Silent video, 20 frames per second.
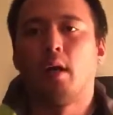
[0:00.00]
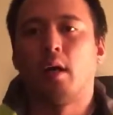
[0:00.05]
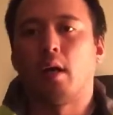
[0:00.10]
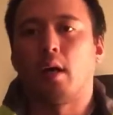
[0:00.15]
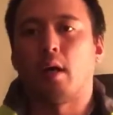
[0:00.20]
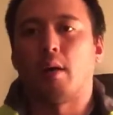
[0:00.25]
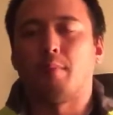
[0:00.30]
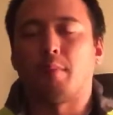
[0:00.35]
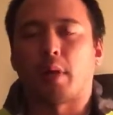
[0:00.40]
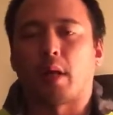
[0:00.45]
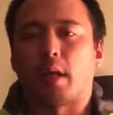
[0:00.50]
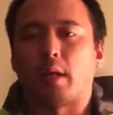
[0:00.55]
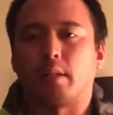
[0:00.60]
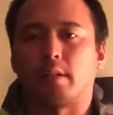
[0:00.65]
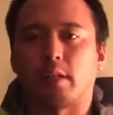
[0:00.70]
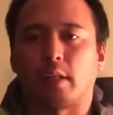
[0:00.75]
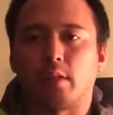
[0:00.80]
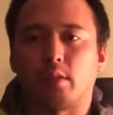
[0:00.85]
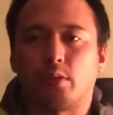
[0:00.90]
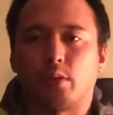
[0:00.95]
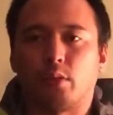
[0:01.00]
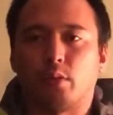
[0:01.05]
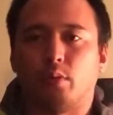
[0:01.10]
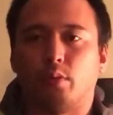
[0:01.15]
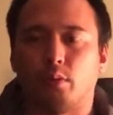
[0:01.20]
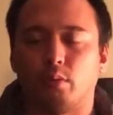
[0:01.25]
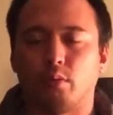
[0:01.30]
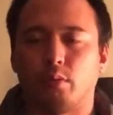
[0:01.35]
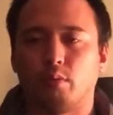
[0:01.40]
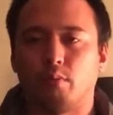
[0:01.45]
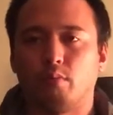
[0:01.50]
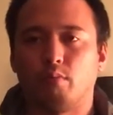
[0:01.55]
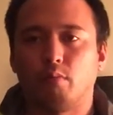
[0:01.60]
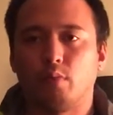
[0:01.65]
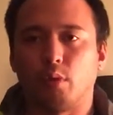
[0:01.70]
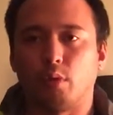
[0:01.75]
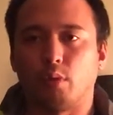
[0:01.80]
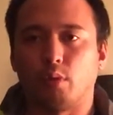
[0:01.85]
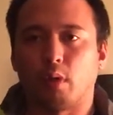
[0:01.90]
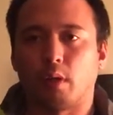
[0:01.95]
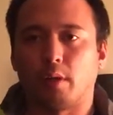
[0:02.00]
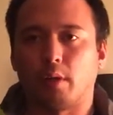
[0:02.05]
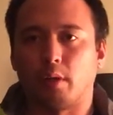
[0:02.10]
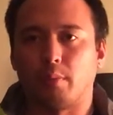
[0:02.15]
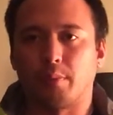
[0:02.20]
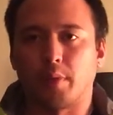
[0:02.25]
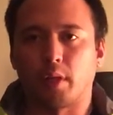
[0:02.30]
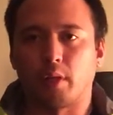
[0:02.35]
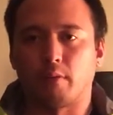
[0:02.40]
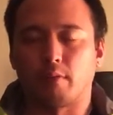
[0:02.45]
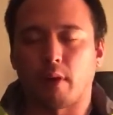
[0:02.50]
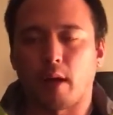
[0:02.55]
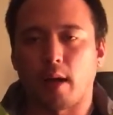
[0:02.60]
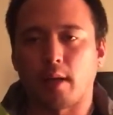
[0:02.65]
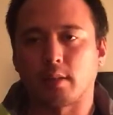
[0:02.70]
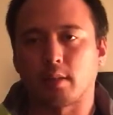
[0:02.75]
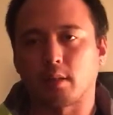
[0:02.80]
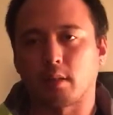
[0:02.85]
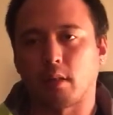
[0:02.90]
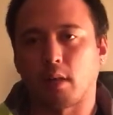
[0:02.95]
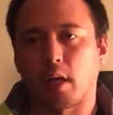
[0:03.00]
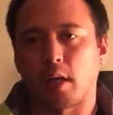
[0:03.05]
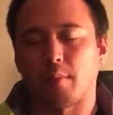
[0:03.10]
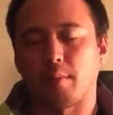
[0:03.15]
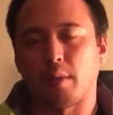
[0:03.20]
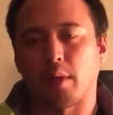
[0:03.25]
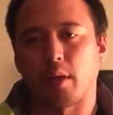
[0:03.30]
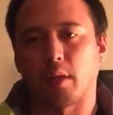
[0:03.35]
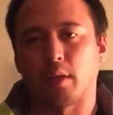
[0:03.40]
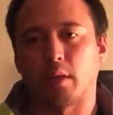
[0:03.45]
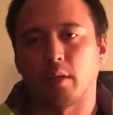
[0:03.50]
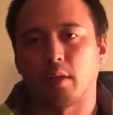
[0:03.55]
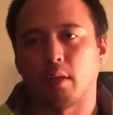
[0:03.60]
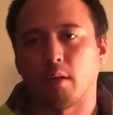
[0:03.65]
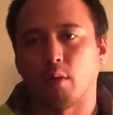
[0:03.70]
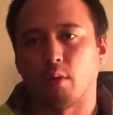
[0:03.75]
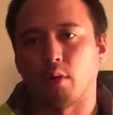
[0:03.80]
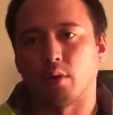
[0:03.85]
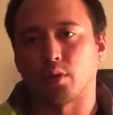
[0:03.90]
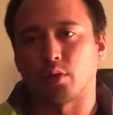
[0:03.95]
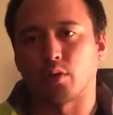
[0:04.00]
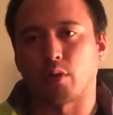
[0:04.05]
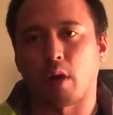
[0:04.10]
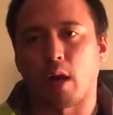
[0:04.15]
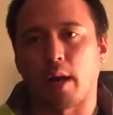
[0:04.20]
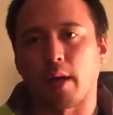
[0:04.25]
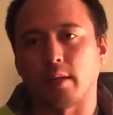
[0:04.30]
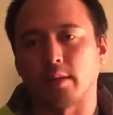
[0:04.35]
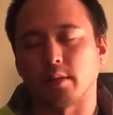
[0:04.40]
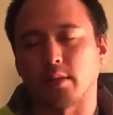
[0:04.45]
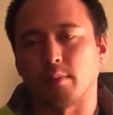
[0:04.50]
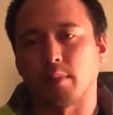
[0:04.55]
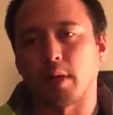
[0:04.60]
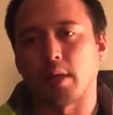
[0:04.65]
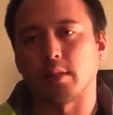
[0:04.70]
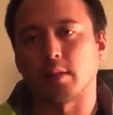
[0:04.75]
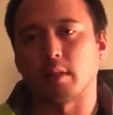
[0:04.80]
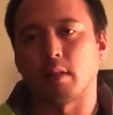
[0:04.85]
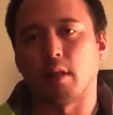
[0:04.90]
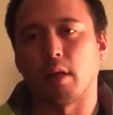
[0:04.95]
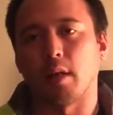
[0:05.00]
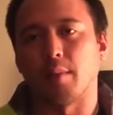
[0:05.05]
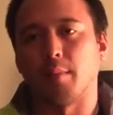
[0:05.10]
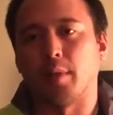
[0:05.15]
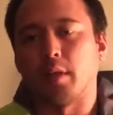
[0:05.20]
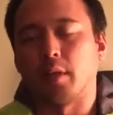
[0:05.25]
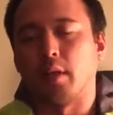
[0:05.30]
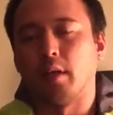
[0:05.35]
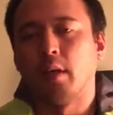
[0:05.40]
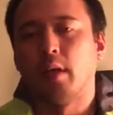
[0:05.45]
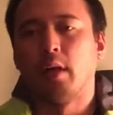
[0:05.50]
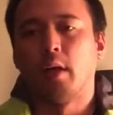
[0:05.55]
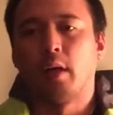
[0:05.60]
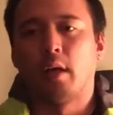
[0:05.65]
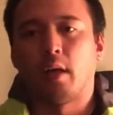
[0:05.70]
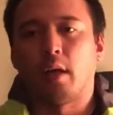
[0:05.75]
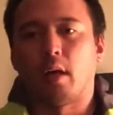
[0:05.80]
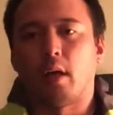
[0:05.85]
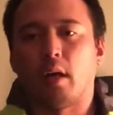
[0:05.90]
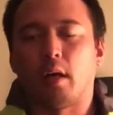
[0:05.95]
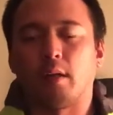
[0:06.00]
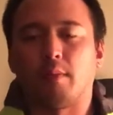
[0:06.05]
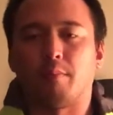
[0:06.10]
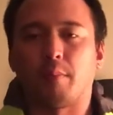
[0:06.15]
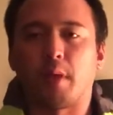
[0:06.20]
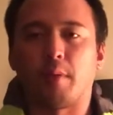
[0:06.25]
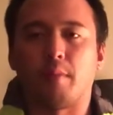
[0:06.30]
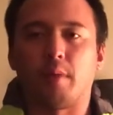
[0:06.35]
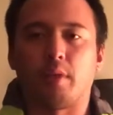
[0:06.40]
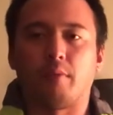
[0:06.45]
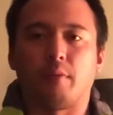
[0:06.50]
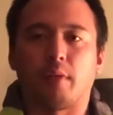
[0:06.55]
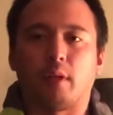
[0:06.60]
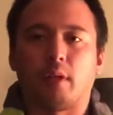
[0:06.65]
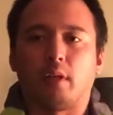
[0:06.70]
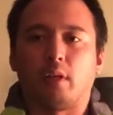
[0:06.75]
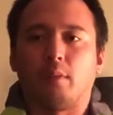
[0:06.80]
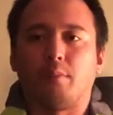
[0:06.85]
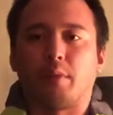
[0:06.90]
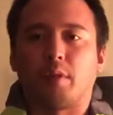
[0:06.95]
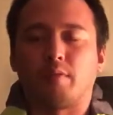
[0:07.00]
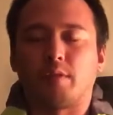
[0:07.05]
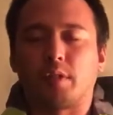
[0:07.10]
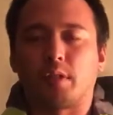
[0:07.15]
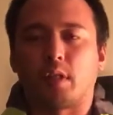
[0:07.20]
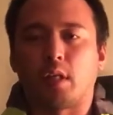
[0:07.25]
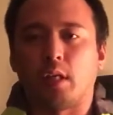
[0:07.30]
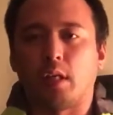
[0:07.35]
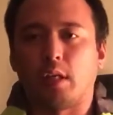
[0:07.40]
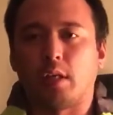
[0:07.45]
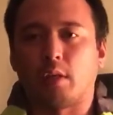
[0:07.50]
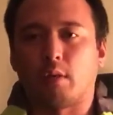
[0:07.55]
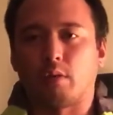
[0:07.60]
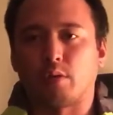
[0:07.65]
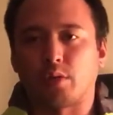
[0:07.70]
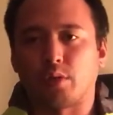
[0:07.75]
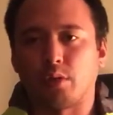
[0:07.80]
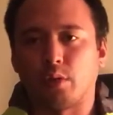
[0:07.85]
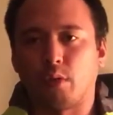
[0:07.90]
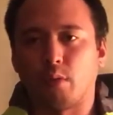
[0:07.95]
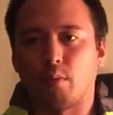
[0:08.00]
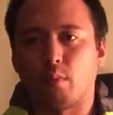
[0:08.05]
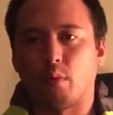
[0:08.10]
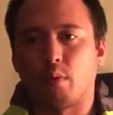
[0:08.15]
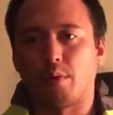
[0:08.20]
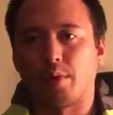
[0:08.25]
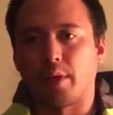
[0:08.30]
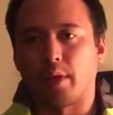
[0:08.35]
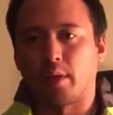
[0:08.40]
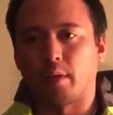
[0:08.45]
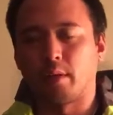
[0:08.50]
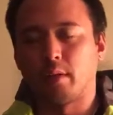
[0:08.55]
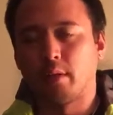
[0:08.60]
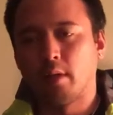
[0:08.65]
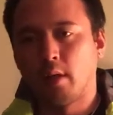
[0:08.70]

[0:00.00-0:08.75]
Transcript: but I intend to do a little bit of ice climbing, or try some ice climbing, maybe even a little bit of skiing or snowboarding